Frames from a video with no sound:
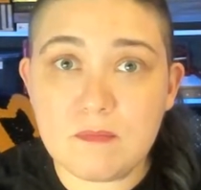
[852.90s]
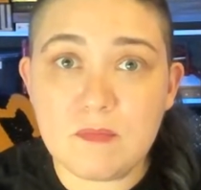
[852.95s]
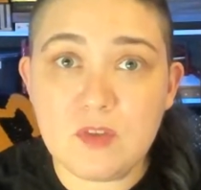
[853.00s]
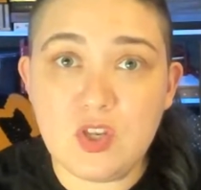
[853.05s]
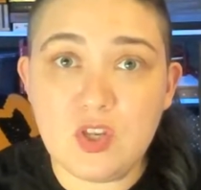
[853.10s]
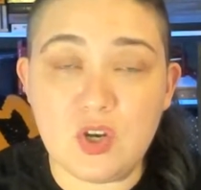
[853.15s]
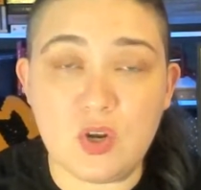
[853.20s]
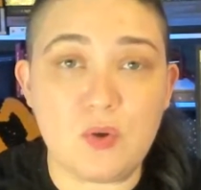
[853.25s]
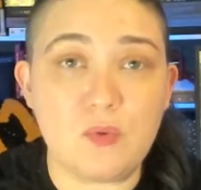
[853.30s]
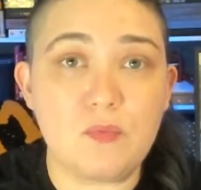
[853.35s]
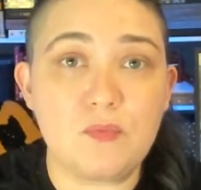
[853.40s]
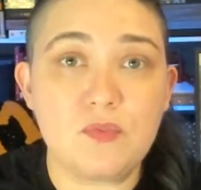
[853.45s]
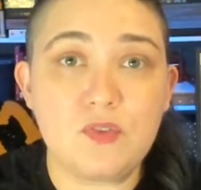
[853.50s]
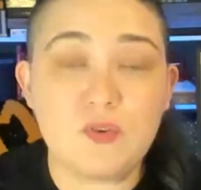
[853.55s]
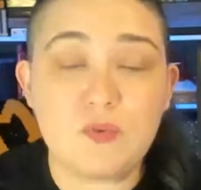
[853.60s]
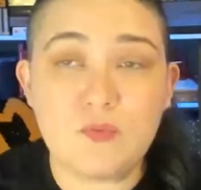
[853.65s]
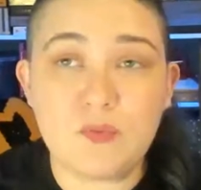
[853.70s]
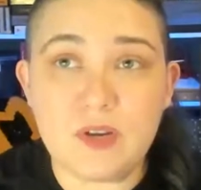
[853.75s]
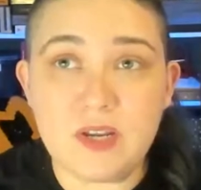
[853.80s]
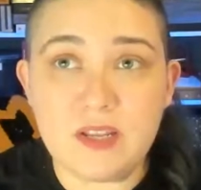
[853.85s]

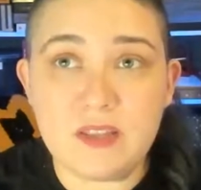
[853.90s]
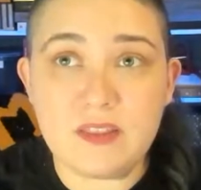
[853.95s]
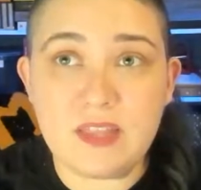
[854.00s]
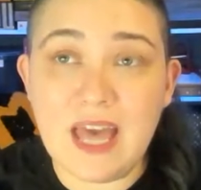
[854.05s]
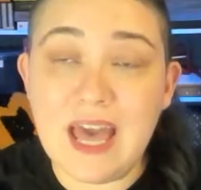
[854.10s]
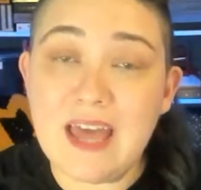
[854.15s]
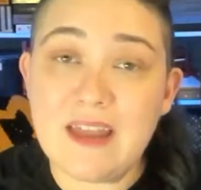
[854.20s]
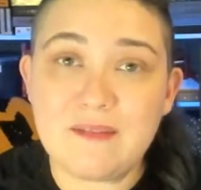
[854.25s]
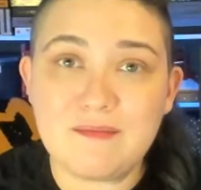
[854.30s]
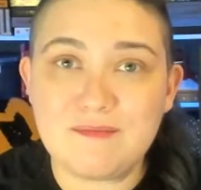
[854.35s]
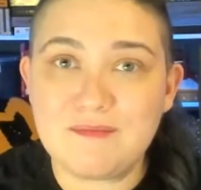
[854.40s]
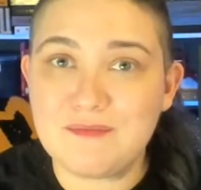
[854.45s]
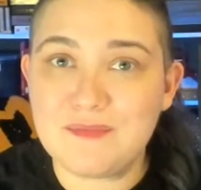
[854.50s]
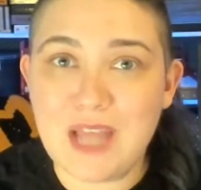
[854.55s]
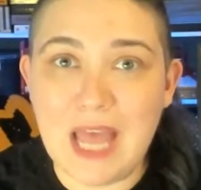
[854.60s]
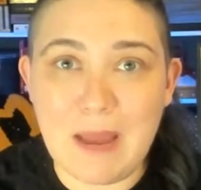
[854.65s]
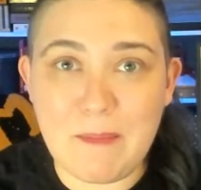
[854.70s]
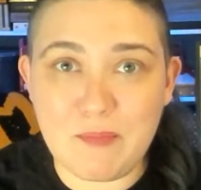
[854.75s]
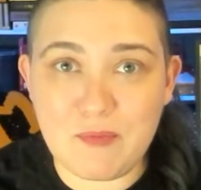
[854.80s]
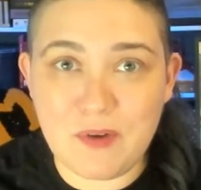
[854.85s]
that
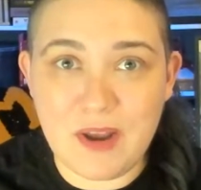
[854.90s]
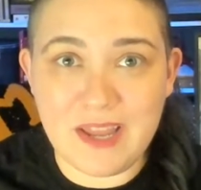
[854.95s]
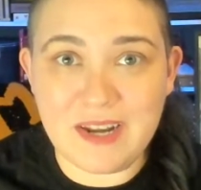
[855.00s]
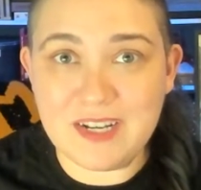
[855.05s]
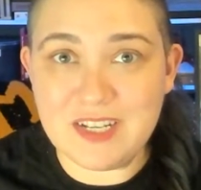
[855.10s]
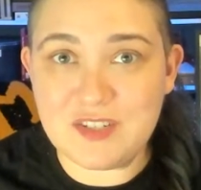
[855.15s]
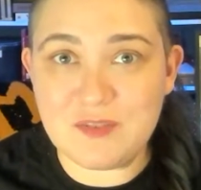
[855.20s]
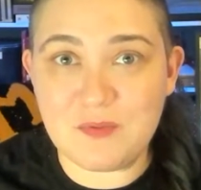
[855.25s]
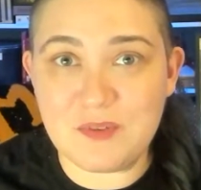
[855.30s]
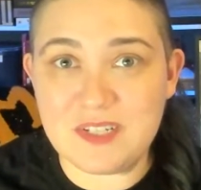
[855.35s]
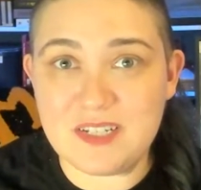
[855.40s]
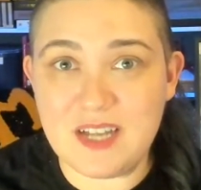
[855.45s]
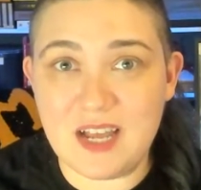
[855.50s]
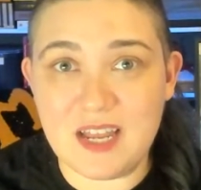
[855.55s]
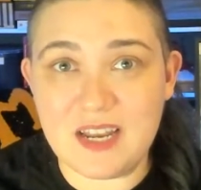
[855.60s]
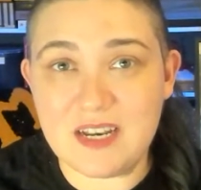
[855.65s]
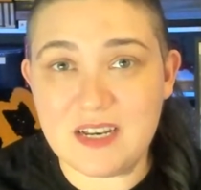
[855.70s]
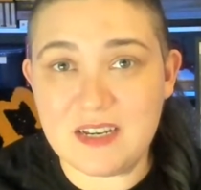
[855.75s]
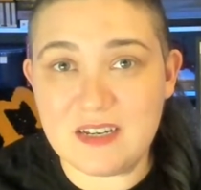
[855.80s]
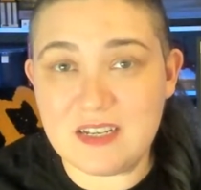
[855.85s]
apparatus was
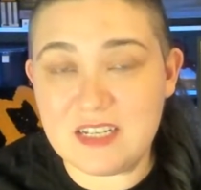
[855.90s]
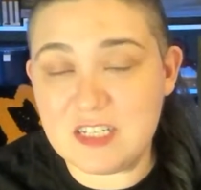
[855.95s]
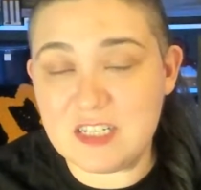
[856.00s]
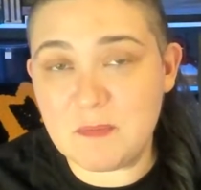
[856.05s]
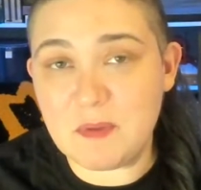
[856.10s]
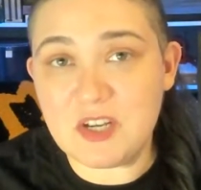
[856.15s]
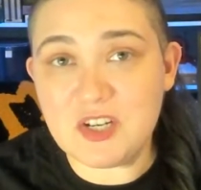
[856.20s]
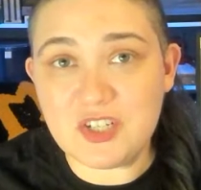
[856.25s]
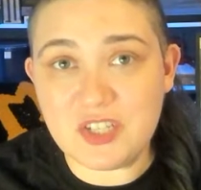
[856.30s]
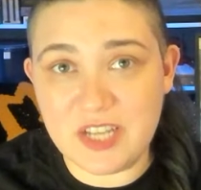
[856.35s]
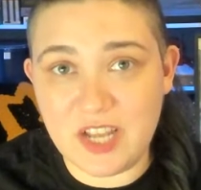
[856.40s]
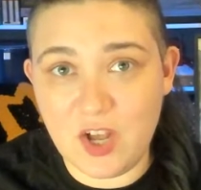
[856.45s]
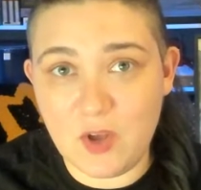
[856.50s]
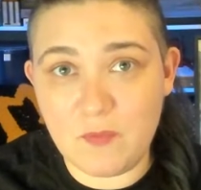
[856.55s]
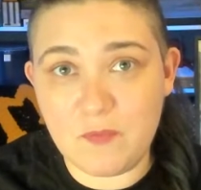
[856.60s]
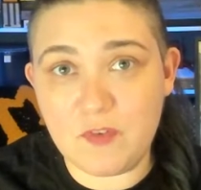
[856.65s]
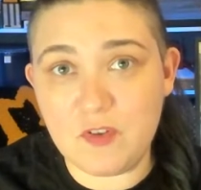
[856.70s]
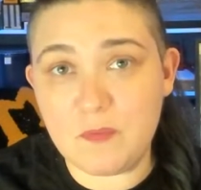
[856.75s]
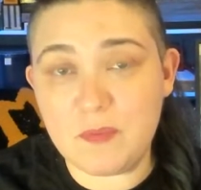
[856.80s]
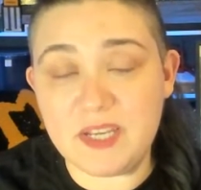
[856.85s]
not especially
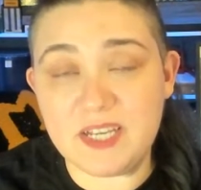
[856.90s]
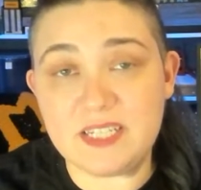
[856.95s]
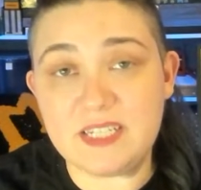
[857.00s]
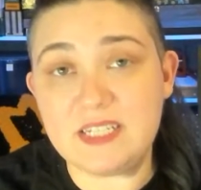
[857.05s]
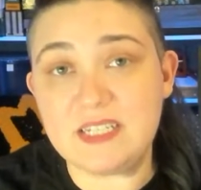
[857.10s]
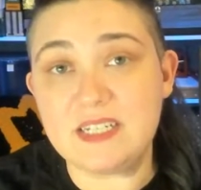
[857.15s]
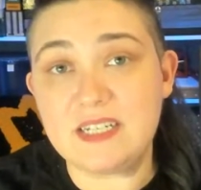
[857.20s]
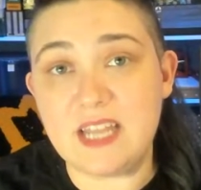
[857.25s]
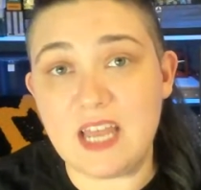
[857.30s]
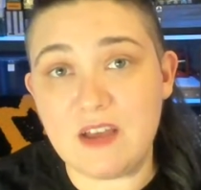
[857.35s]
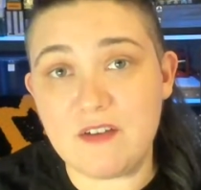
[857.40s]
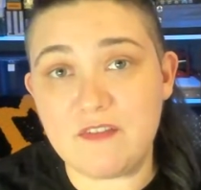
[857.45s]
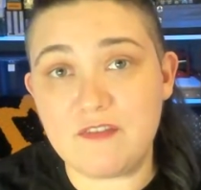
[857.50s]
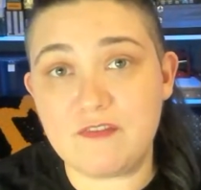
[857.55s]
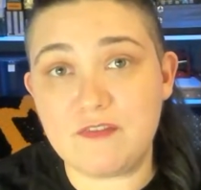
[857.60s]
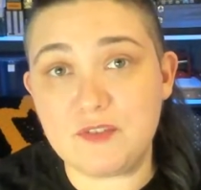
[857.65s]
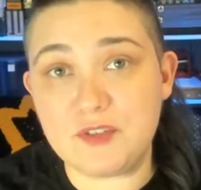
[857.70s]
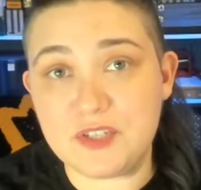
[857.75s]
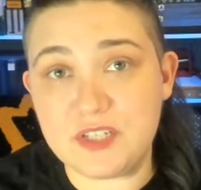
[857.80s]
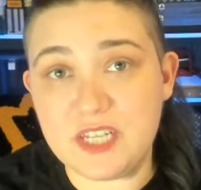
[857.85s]
helpful because it didn't have
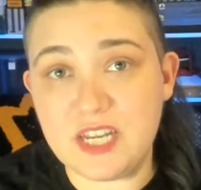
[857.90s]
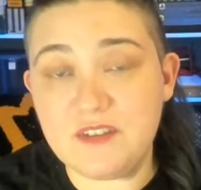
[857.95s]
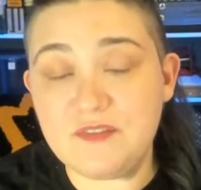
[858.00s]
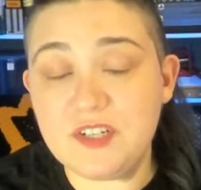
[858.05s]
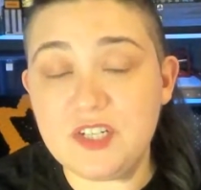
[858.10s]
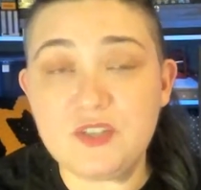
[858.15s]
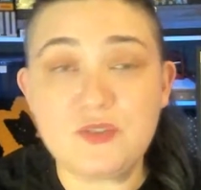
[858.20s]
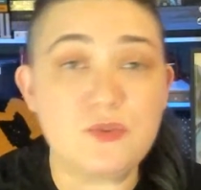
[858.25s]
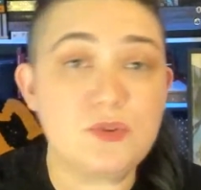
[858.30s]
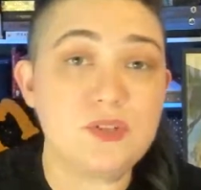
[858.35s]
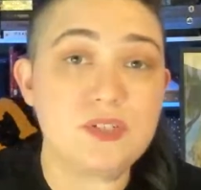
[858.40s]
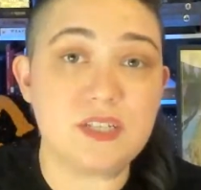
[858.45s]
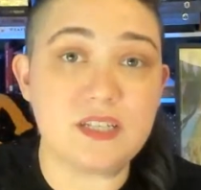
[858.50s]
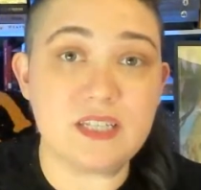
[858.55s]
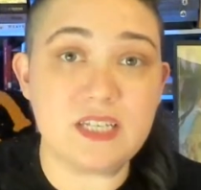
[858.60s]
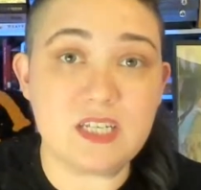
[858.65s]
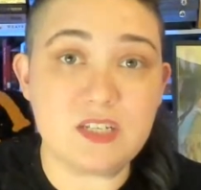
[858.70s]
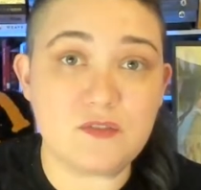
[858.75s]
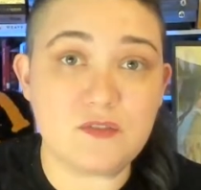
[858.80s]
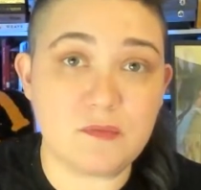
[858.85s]
full safety tools, at
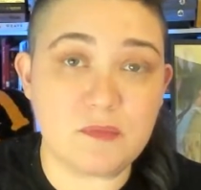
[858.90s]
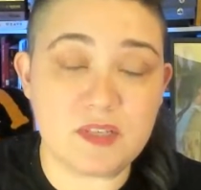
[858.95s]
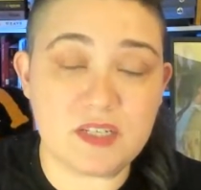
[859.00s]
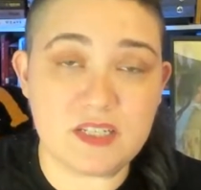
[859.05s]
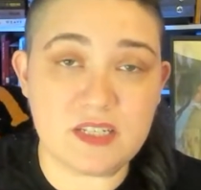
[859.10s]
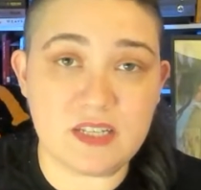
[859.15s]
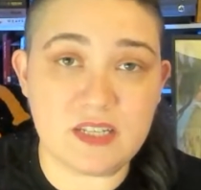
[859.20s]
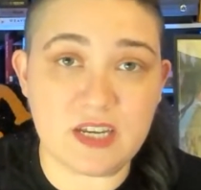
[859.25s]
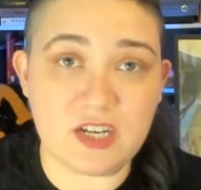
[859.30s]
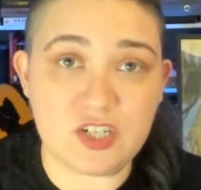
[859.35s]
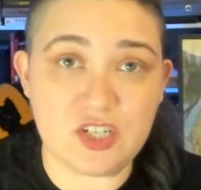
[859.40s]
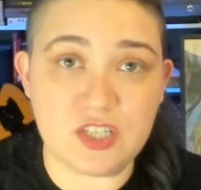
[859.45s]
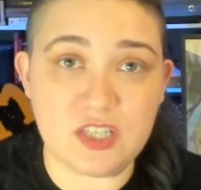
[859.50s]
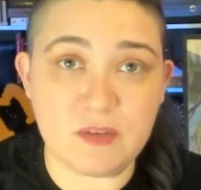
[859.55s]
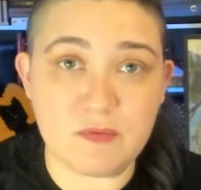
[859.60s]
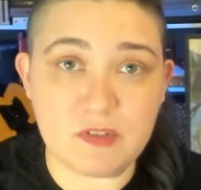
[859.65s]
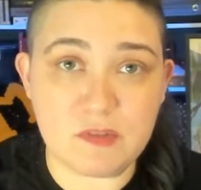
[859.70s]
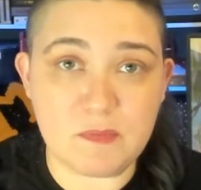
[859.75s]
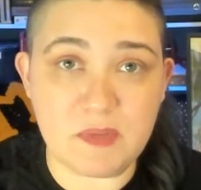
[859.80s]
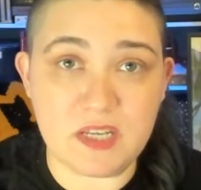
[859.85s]
least from the selection that
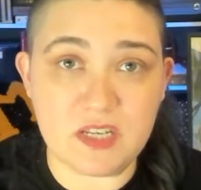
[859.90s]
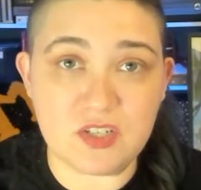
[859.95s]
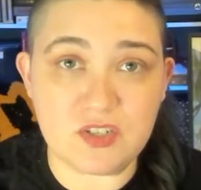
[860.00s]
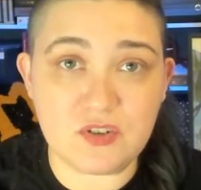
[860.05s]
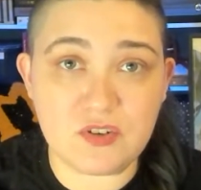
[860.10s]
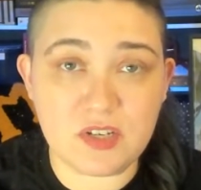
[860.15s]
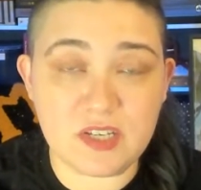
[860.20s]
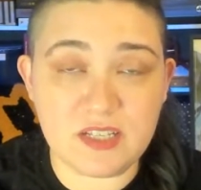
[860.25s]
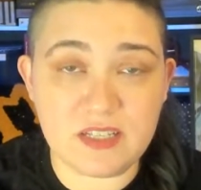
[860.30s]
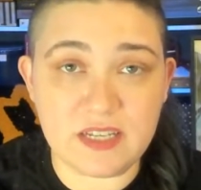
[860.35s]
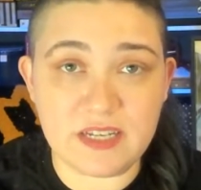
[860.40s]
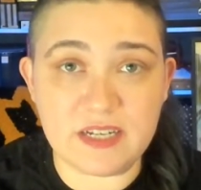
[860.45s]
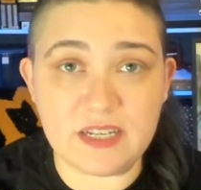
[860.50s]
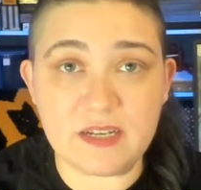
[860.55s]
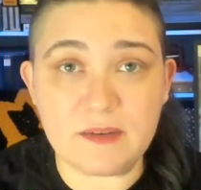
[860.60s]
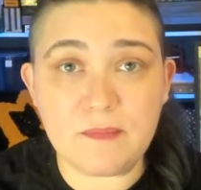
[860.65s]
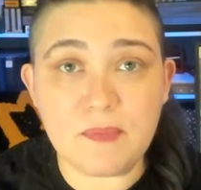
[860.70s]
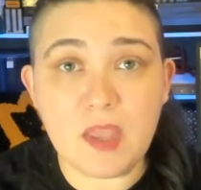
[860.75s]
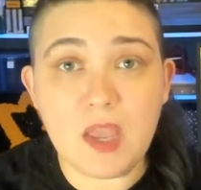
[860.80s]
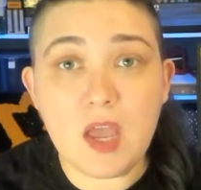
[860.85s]
was being circulated.